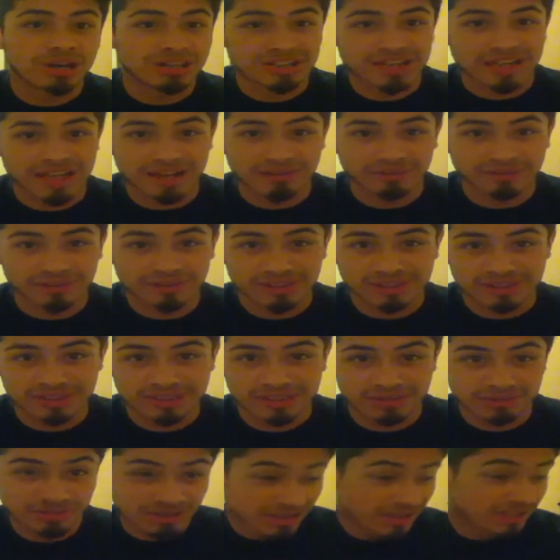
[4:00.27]
on half of the
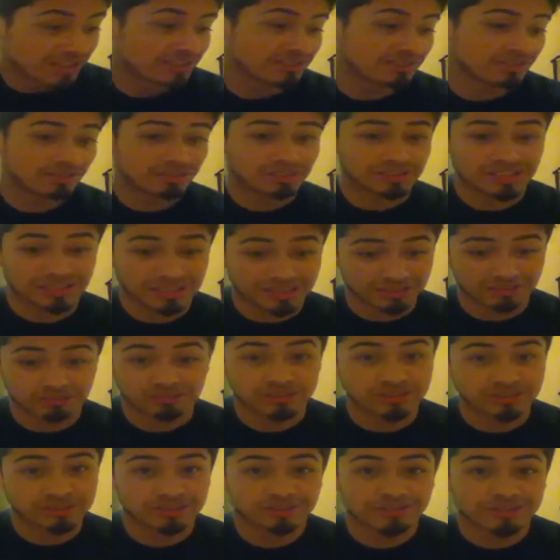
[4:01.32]
time. So like,
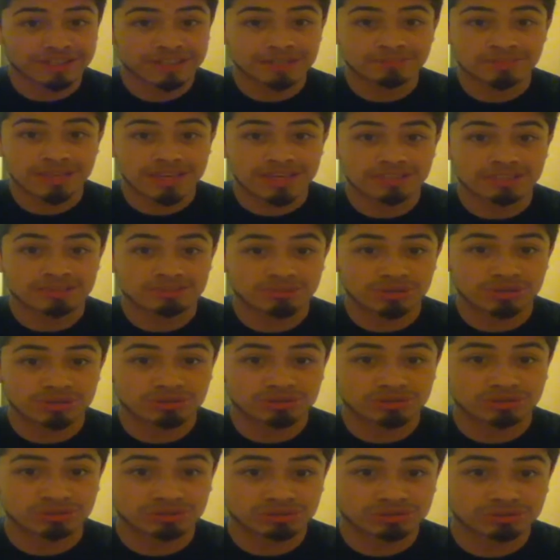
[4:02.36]
what the fuck am I
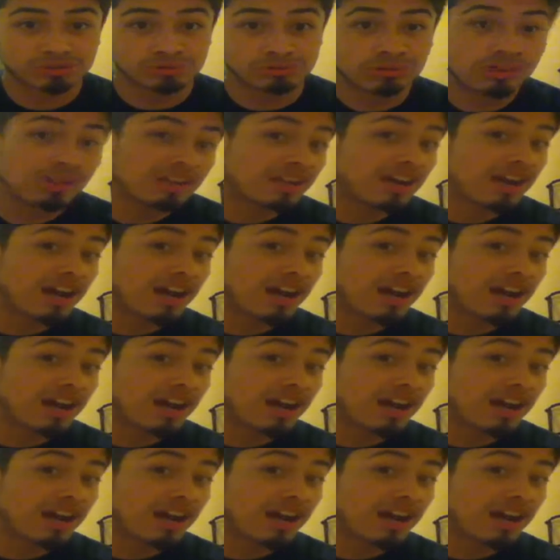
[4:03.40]
supposed to do?